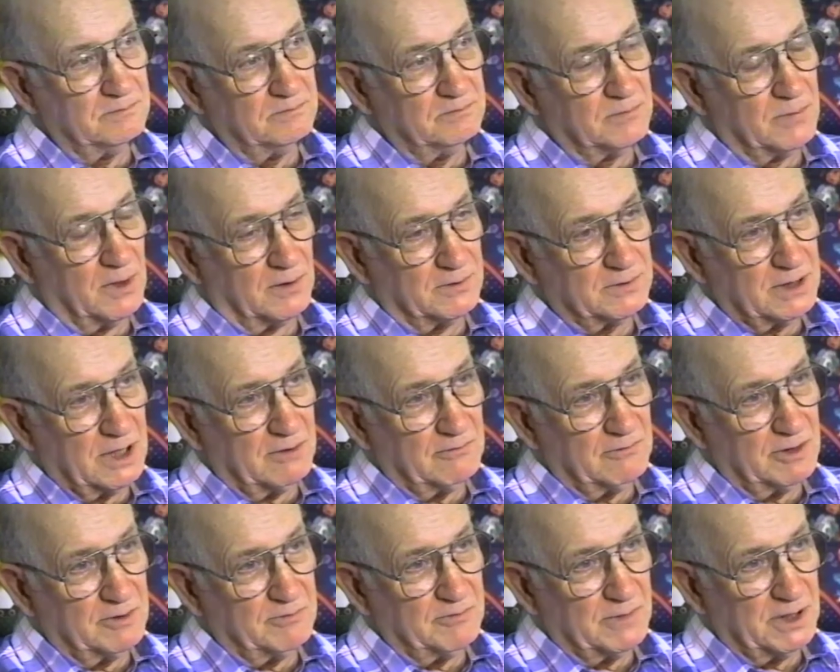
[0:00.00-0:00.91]
brought that
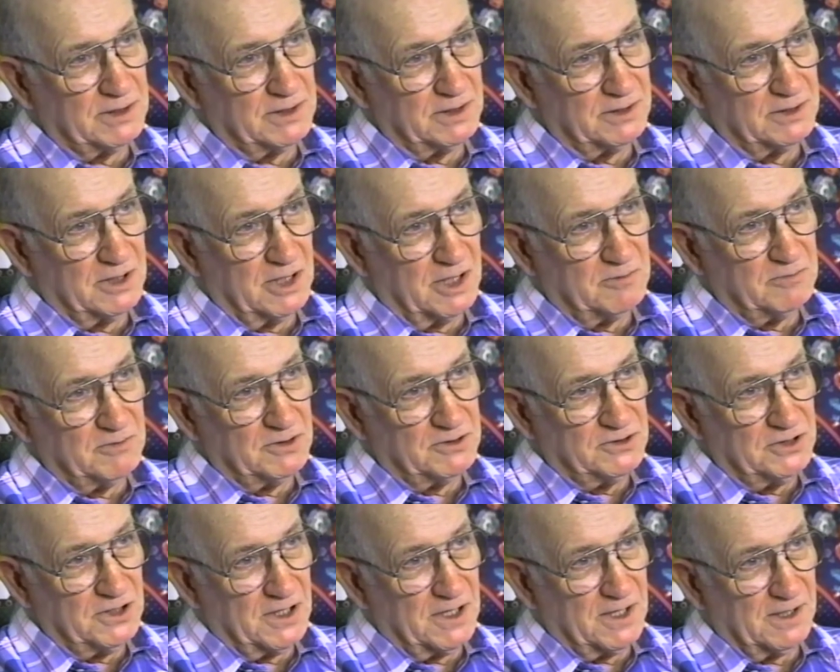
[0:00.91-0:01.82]
with me to
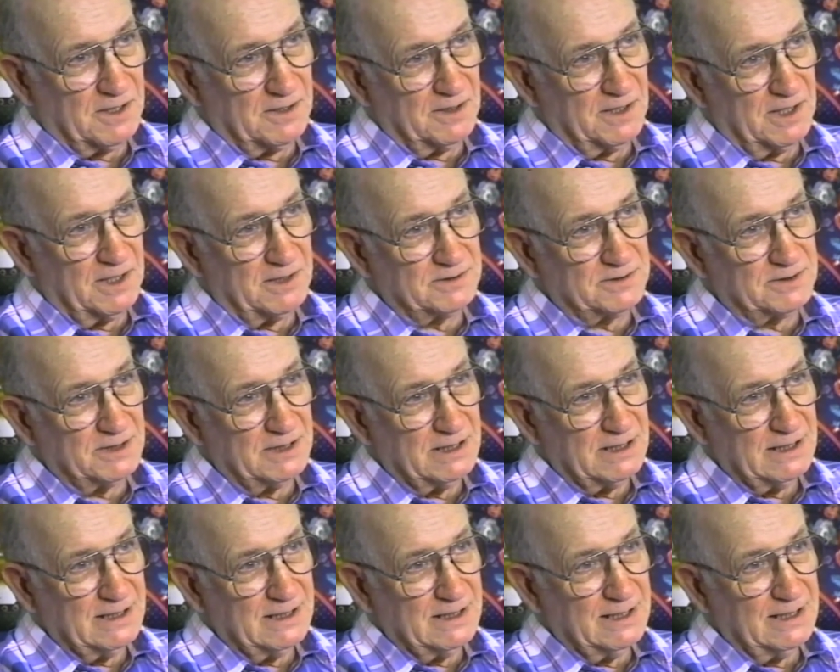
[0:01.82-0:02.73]
WJLS
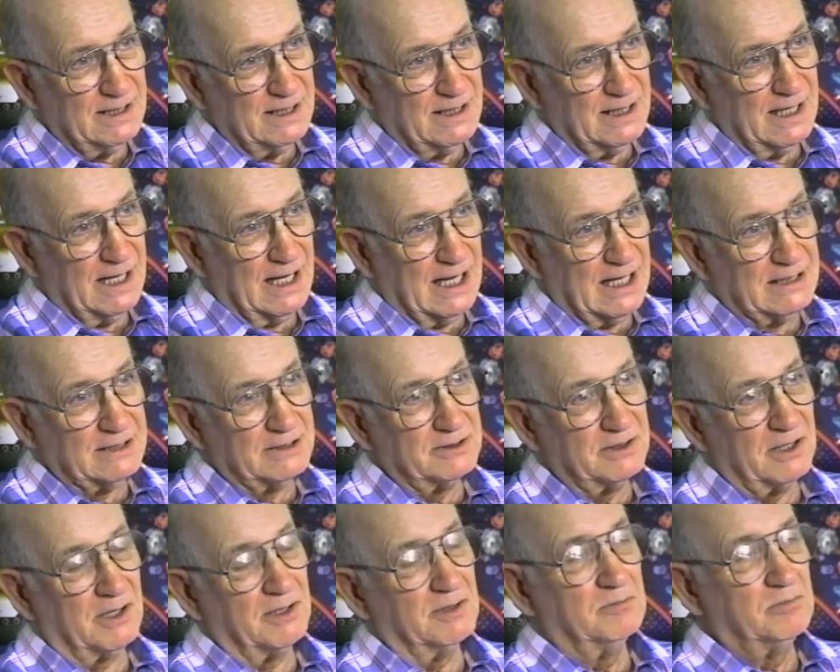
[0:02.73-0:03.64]
and
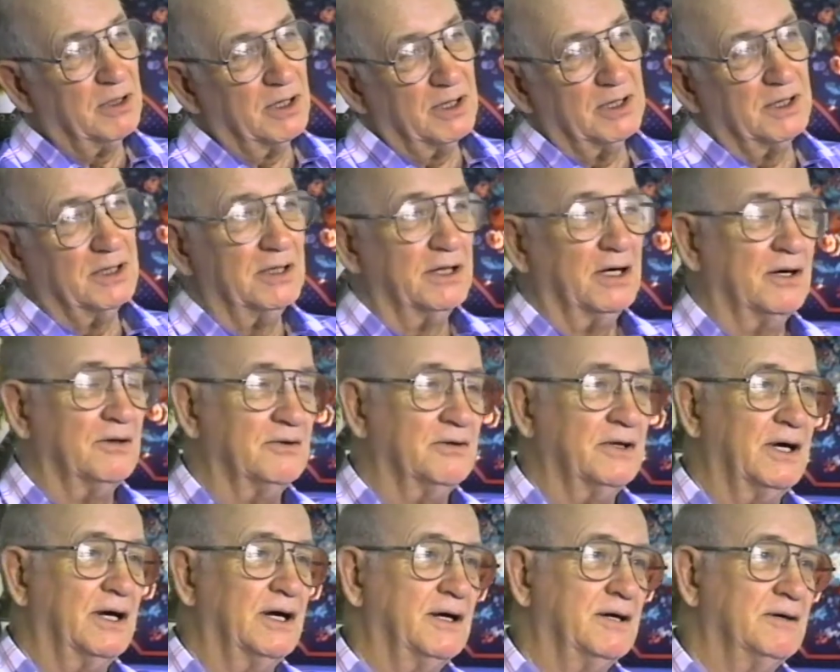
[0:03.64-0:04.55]
started playing it on
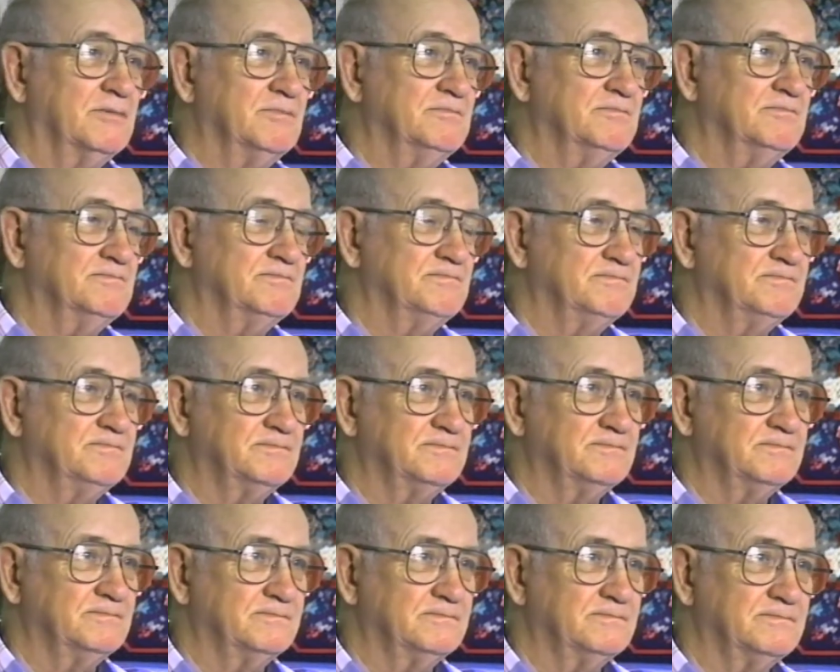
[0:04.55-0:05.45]
there. Who,
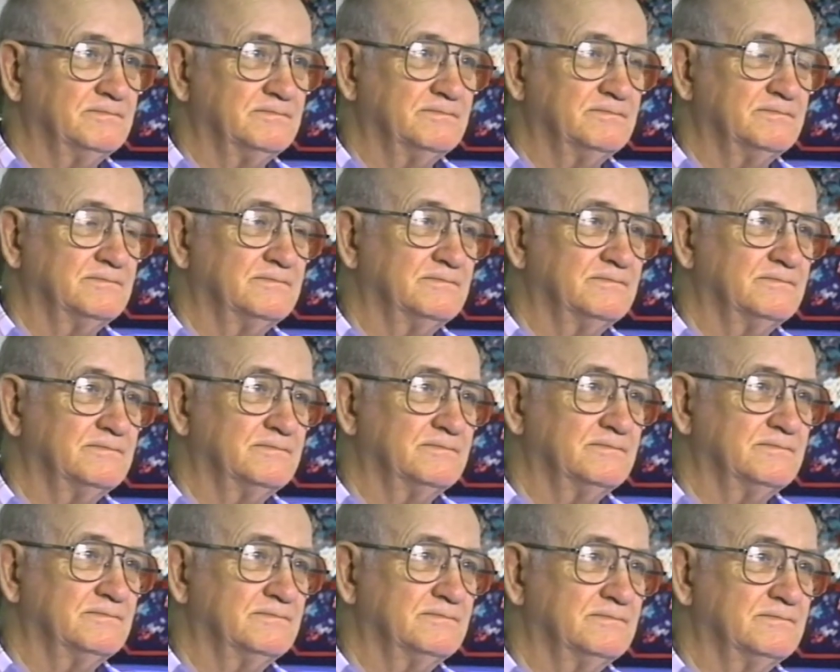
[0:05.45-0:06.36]
who were you playing with
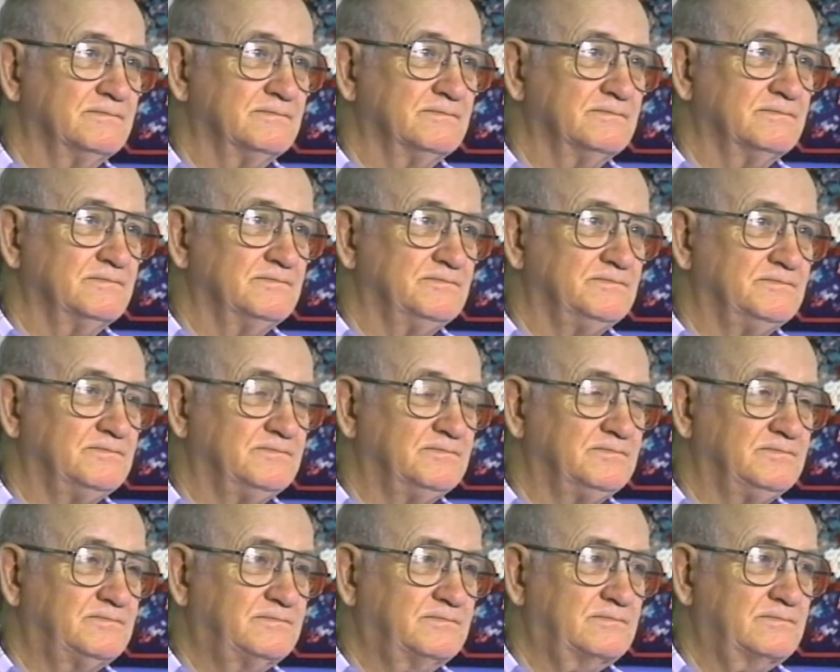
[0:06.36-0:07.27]
on
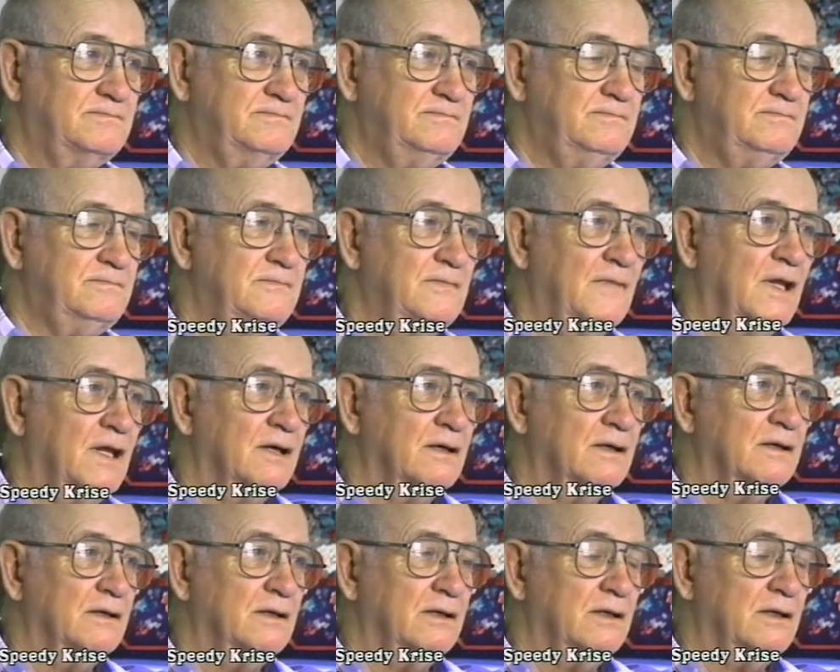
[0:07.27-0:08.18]
WJLS? Who, who?
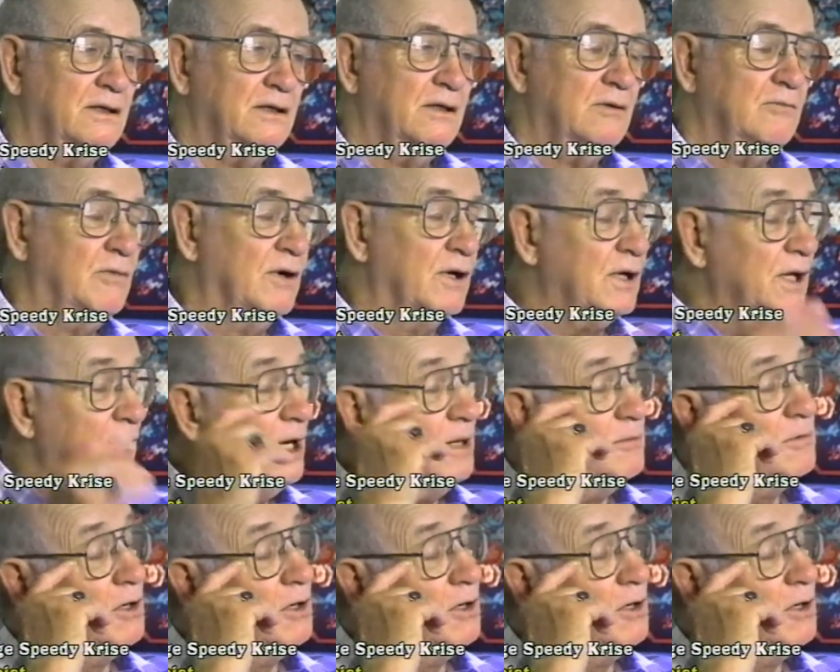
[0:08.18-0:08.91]
Well, I had my